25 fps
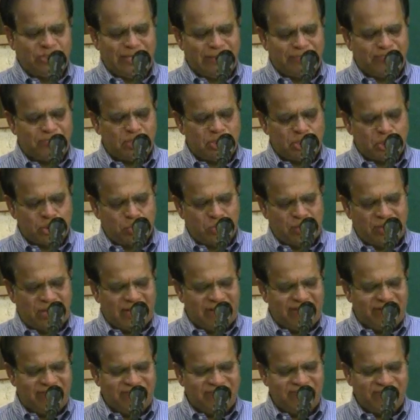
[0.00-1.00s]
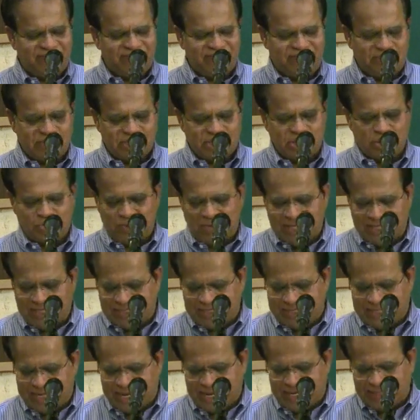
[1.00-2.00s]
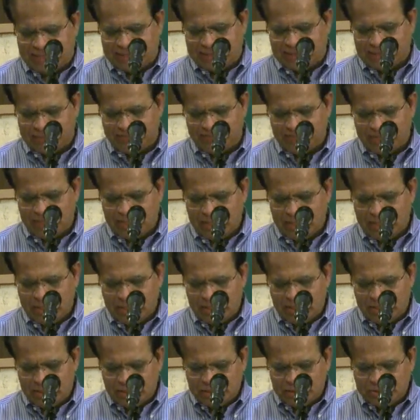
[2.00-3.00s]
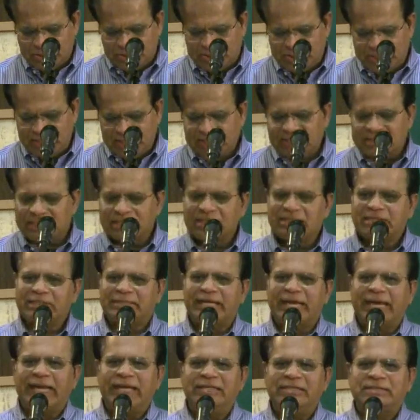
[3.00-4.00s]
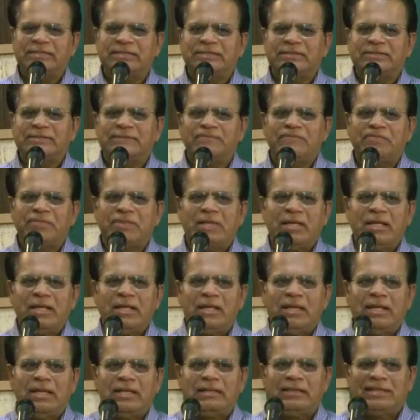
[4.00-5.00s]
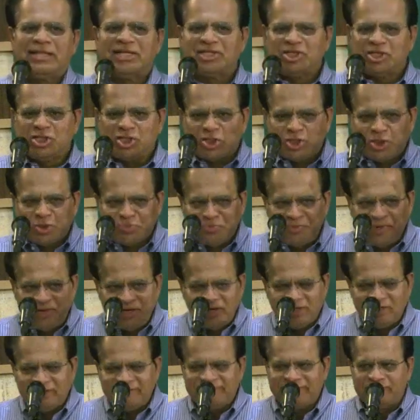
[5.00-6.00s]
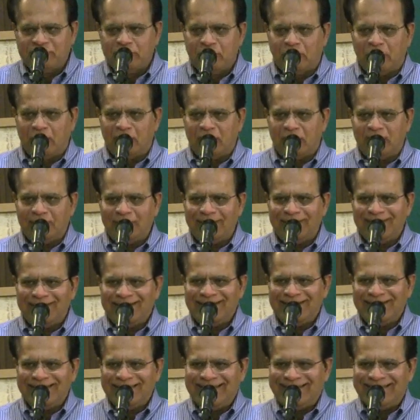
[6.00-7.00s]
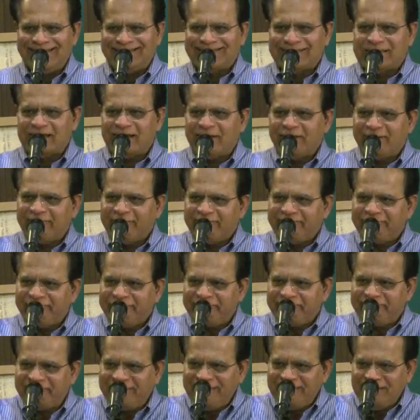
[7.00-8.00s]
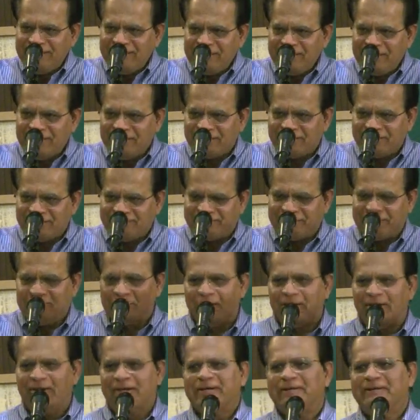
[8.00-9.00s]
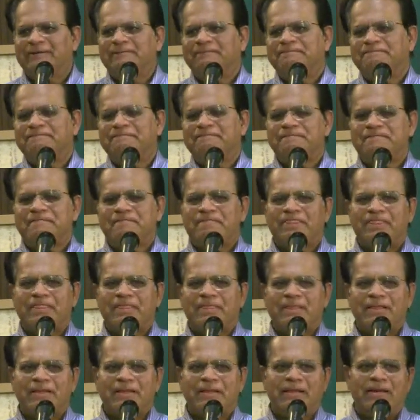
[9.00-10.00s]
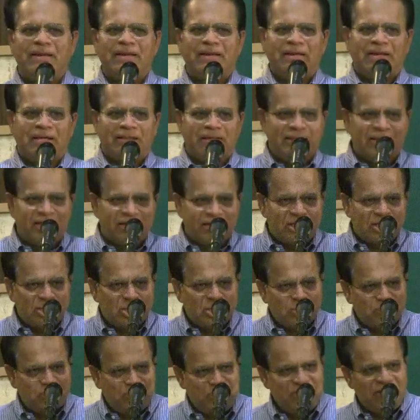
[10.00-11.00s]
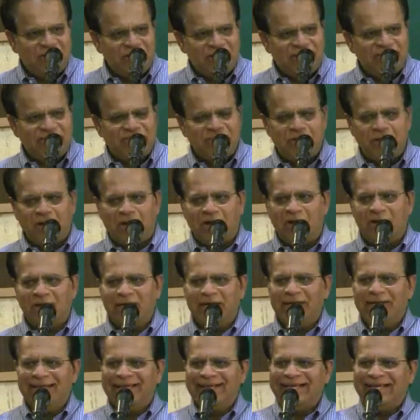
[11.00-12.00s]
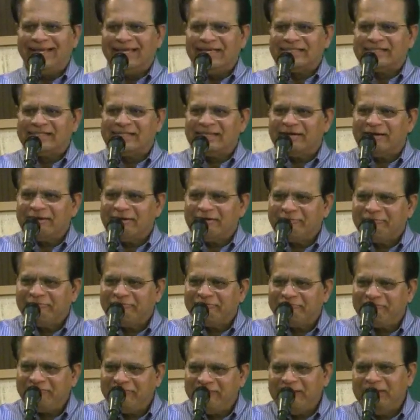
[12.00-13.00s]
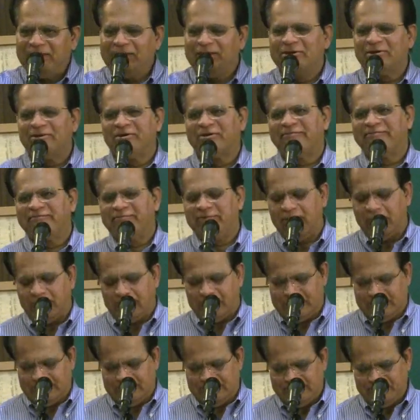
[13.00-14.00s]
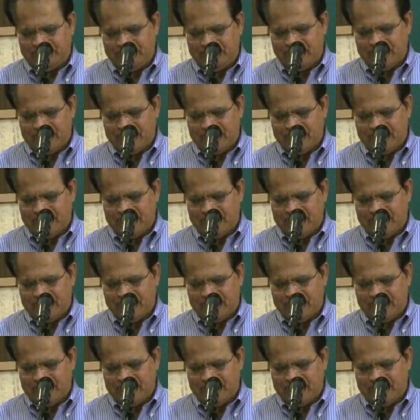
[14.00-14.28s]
chapter 12, verse 28, Jesus says, the Spirit of God is the finger of God. The Spirit of God is the finger of God.